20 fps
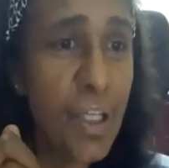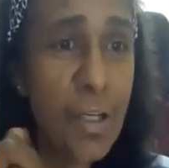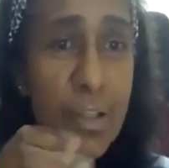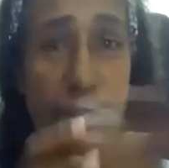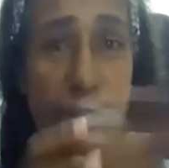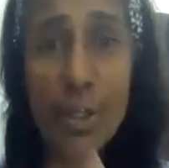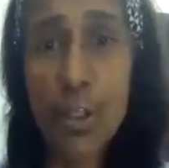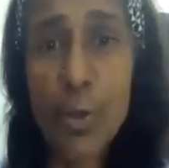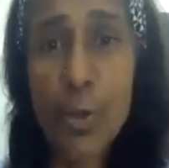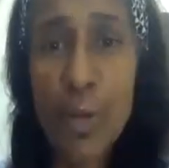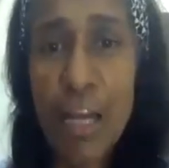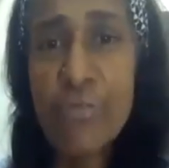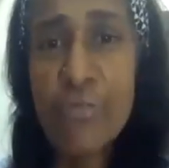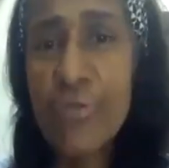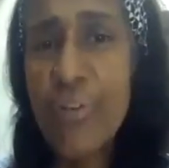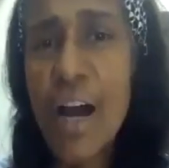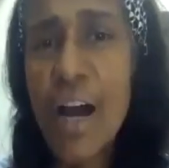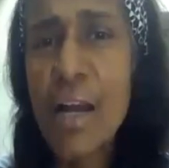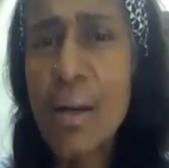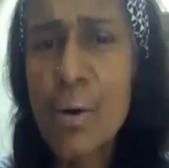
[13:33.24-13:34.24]
So you can
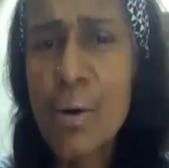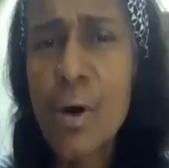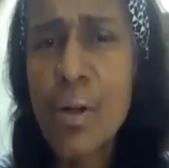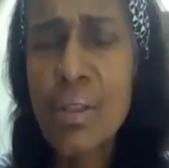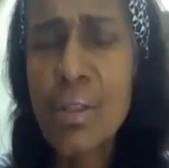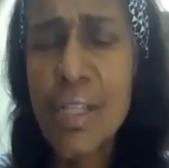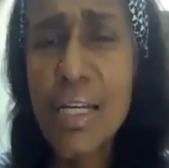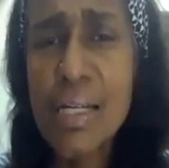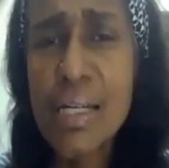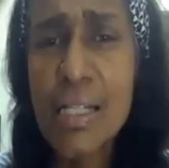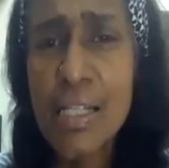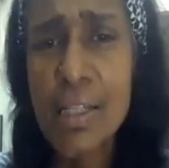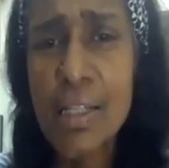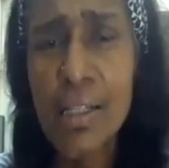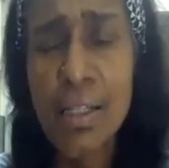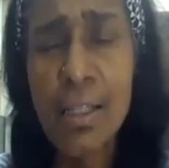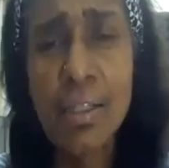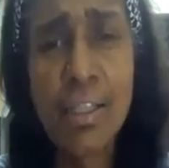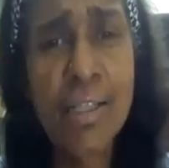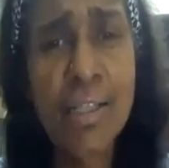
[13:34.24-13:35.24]
find all this
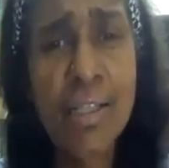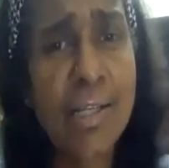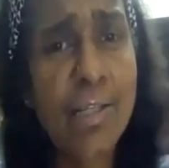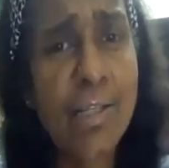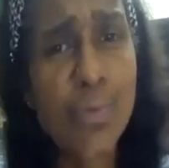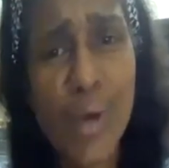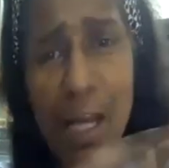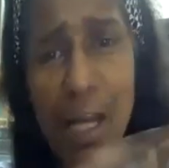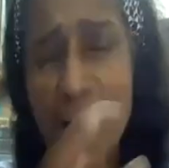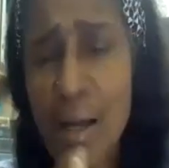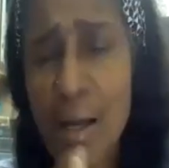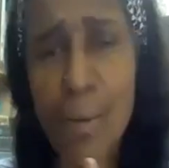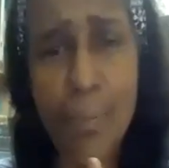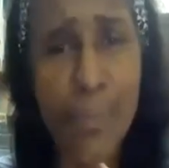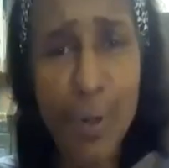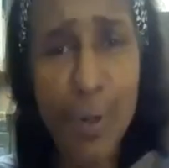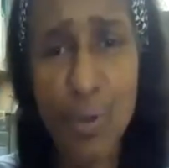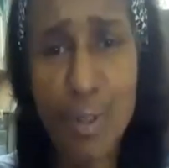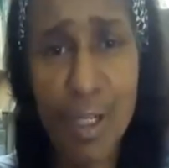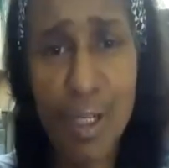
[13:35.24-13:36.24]
here. This is where
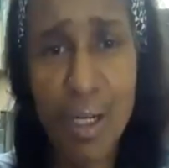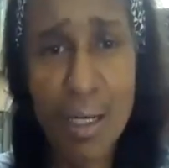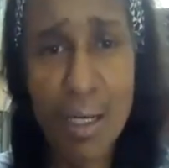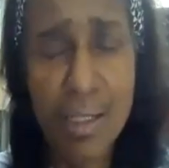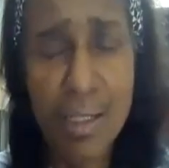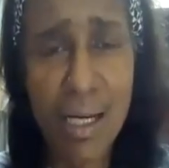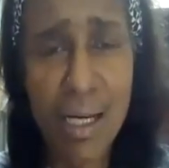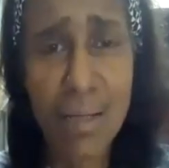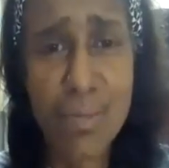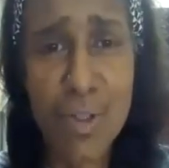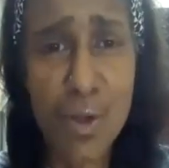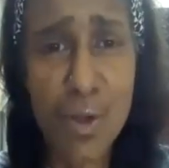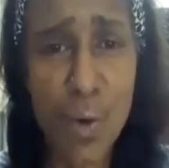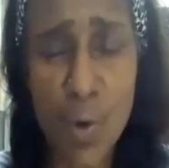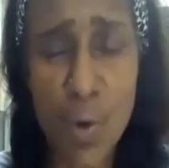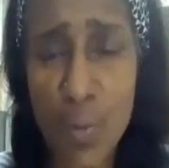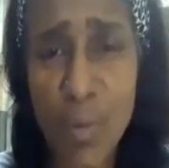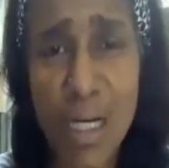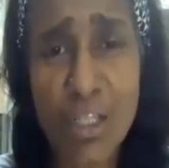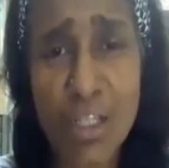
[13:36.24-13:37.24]
computer has come
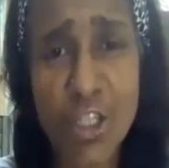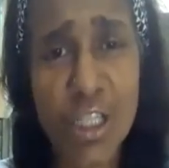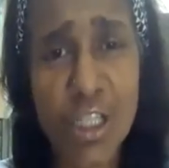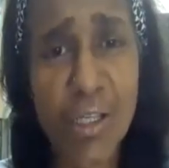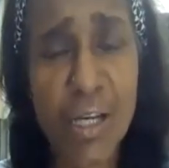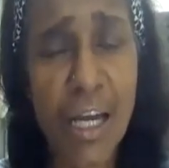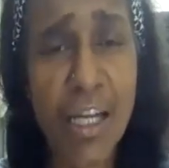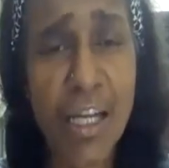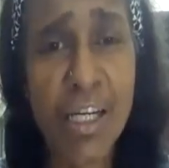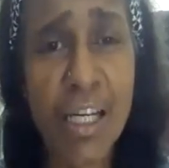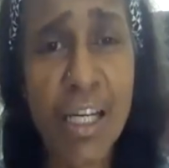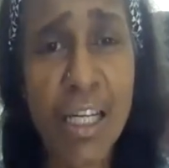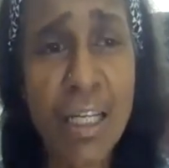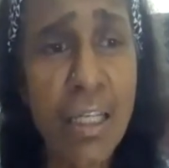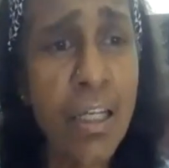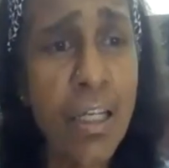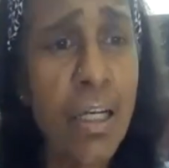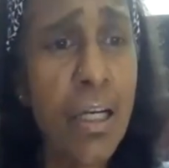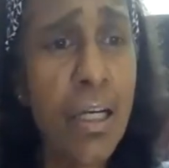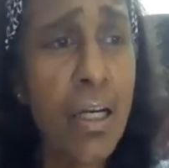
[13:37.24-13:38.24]
so much in
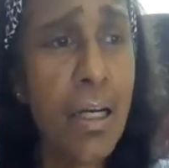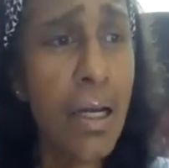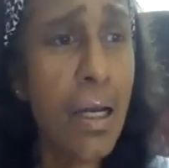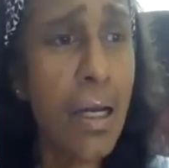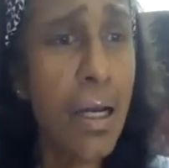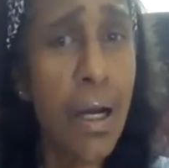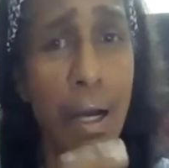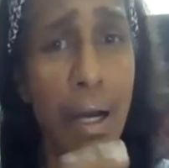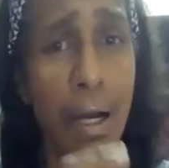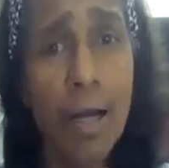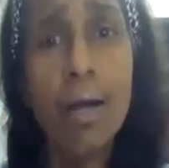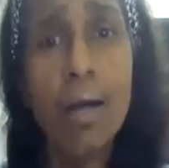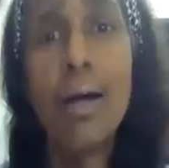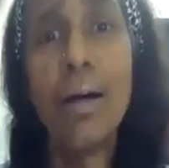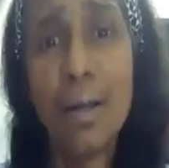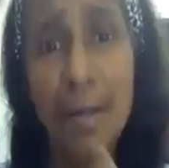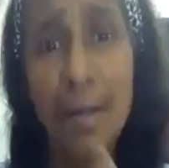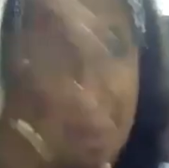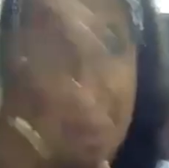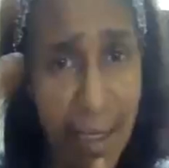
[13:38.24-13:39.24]
handy.
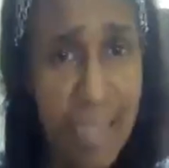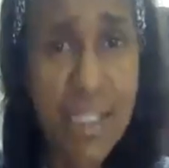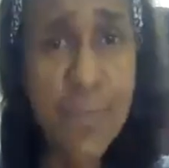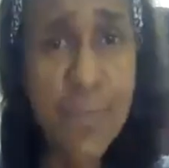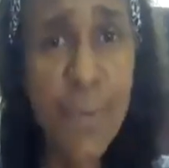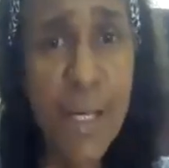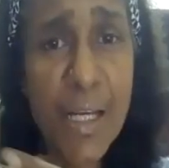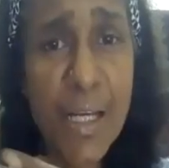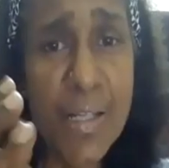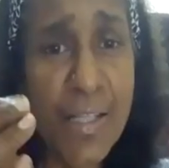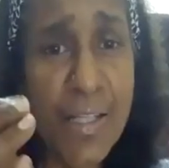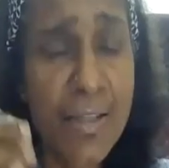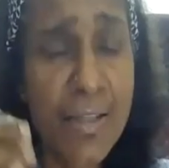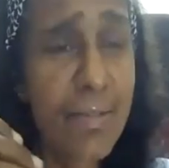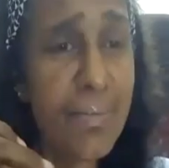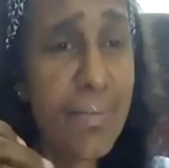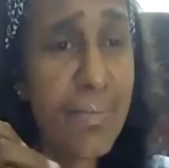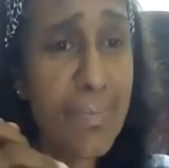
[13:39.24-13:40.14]
Next, please.